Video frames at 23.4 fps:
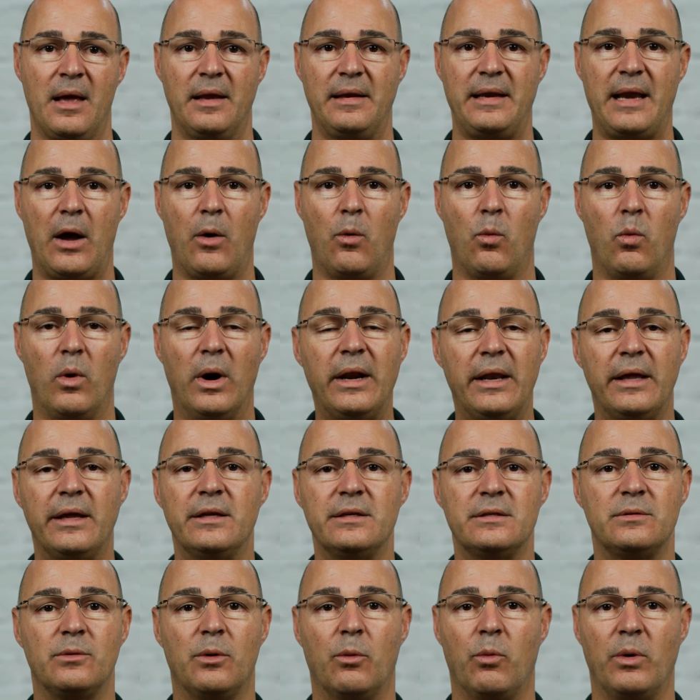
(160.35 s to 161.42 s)
Now, what
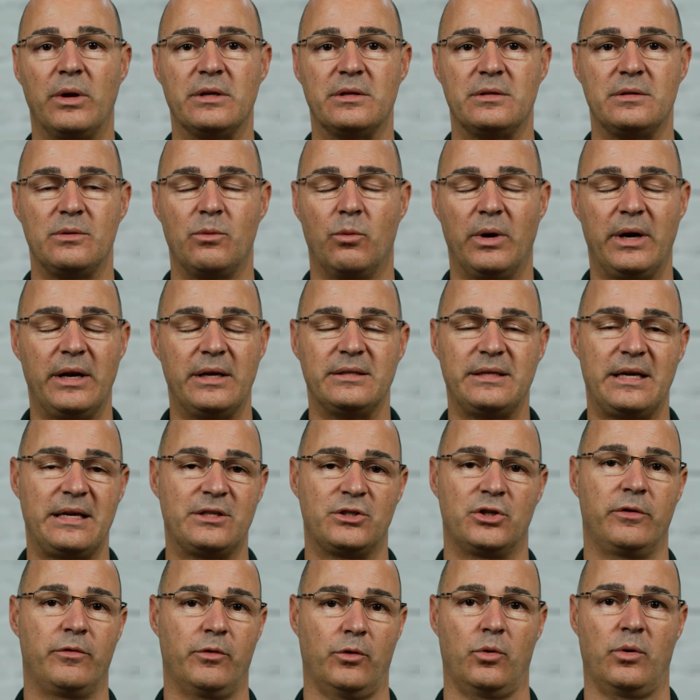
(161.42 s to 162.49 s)
is, when, what is a
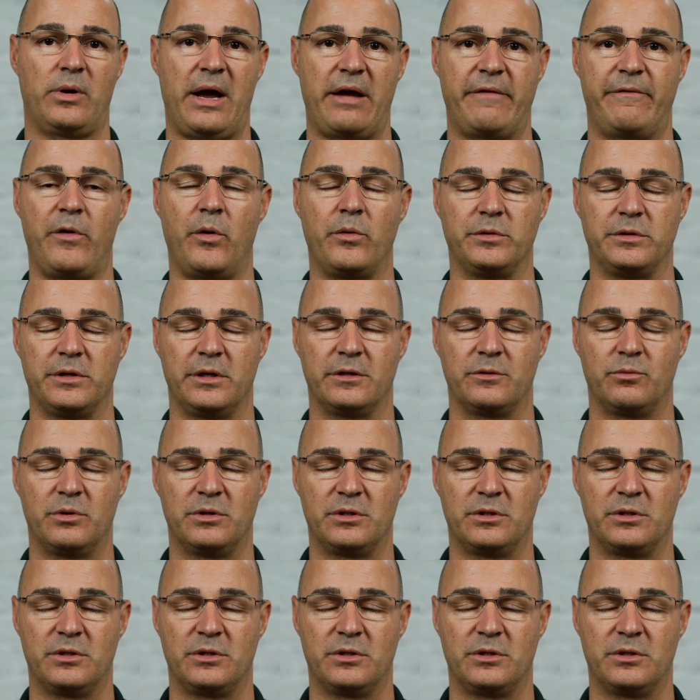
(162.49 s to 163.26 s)
cervical kyphosis?